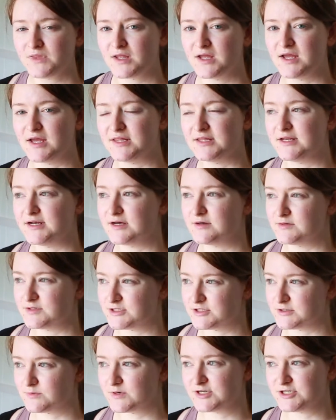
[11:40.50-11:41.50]
and then I was
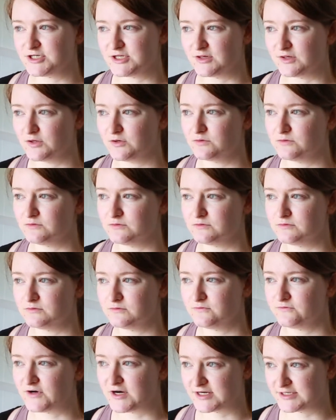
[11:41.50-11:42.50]
just watching Lone
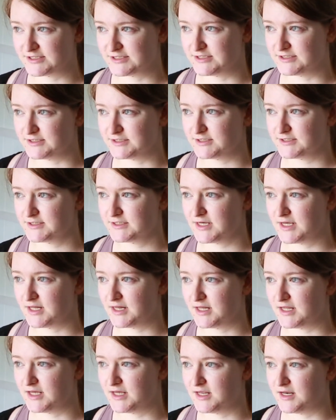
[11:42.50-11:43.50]
Foxes, and
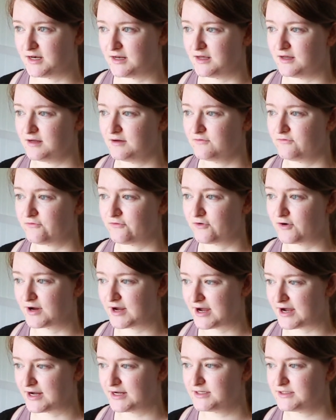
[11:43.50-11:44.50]
then
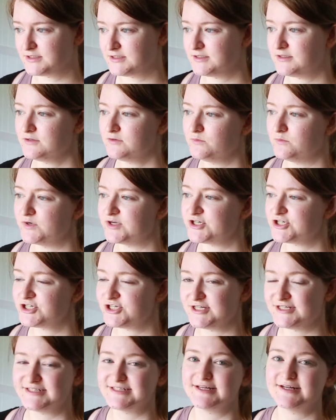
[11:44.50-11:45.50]
forgot what
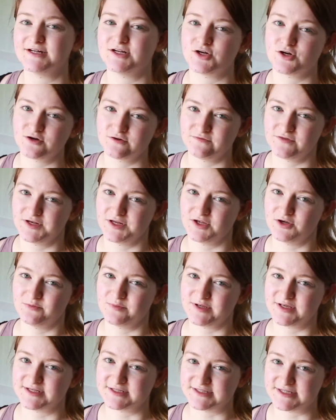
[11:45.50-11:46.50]
she said in her video
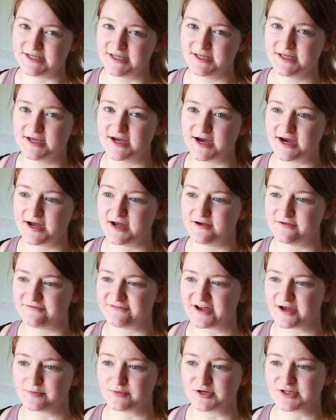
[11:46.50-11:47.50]
because he got a
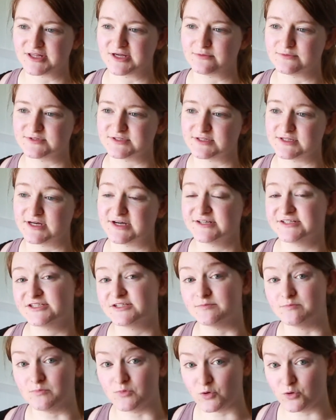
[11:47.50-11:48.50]
fabric that was a lot
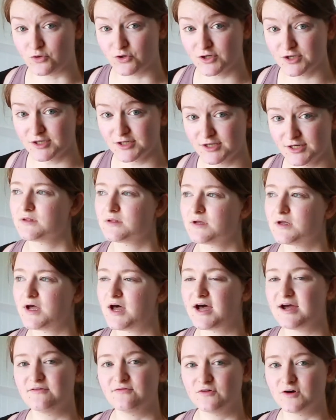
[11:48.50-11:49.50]
smoother.
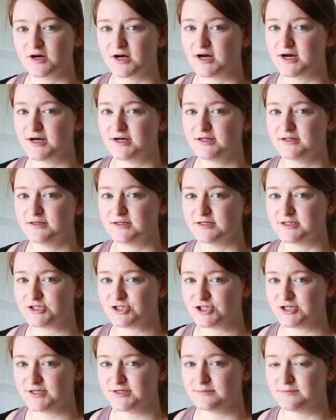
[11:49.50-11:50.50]
I forgot that
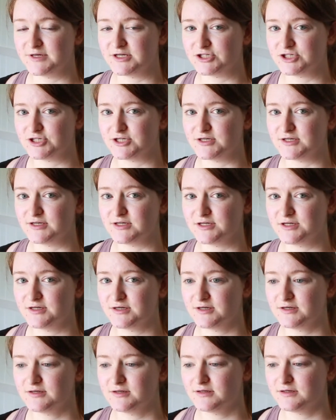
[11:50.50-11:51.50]
she had mentioned
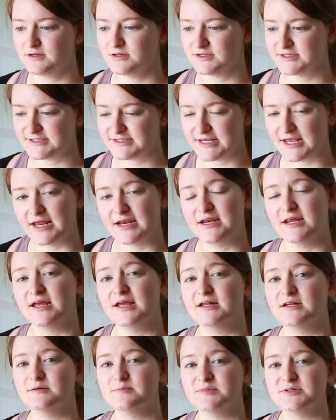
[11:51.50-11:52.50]
sanding
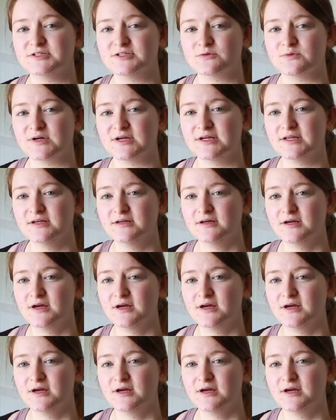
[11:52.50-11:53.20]
in between.